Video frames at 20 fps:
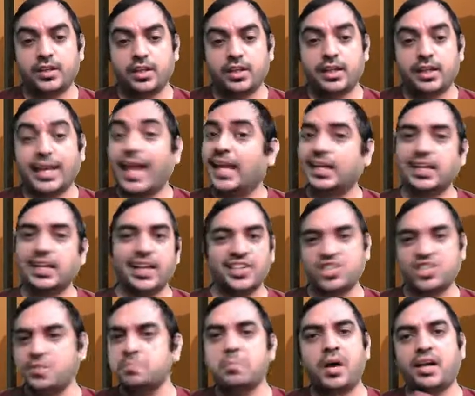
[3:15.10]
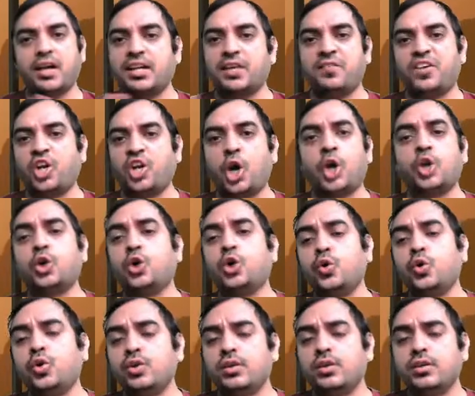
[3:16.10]
Calculation part I will not
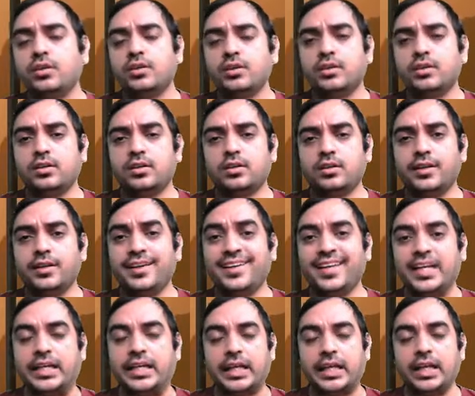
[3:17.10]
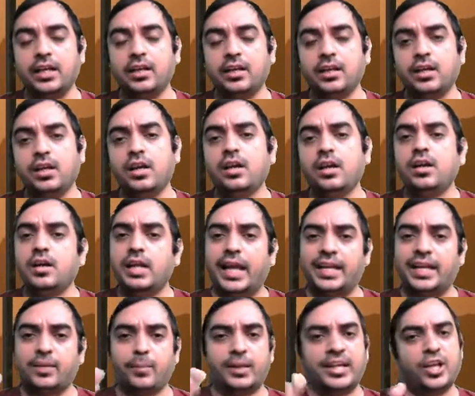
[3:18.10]
go in detail.
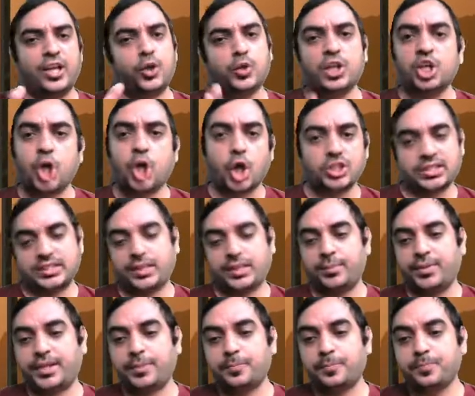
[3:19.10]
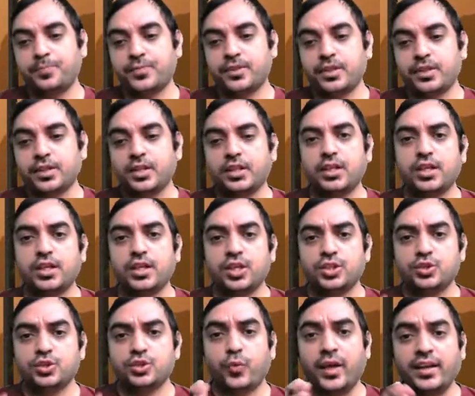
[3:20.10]
Let me tell you the concept.
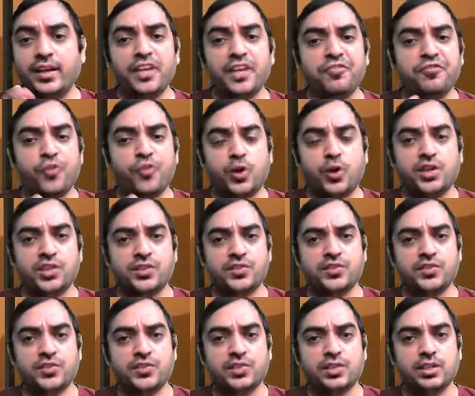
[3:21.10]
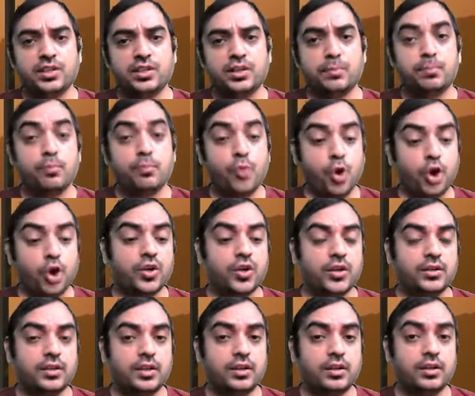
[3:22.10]
So when I focus more
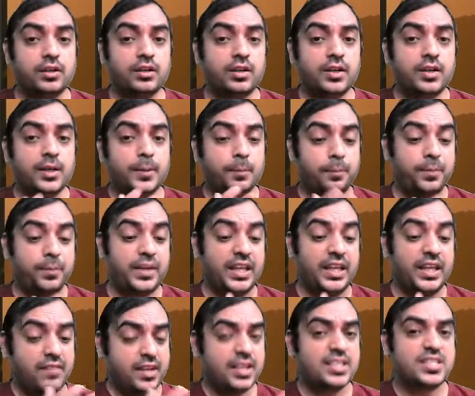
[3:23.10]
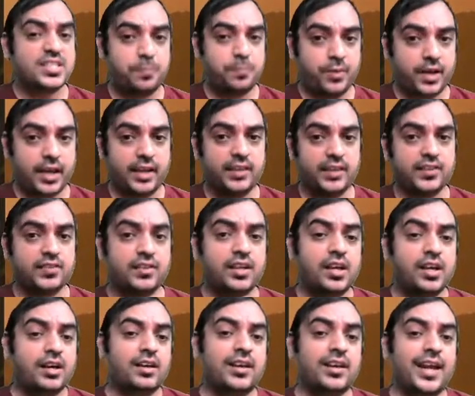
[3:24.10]
on the previous
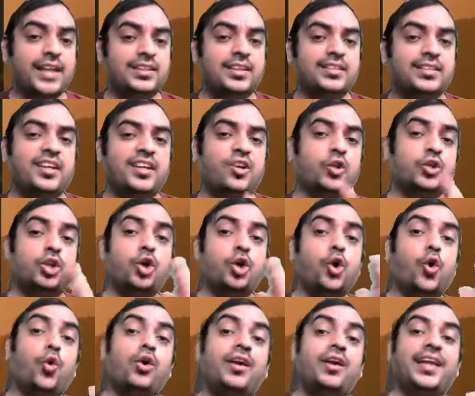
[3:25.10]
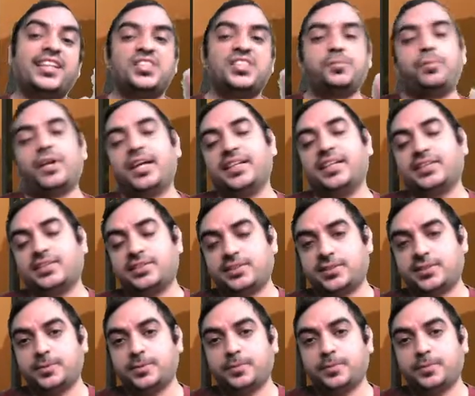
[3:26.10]
price rather than on the oldest price.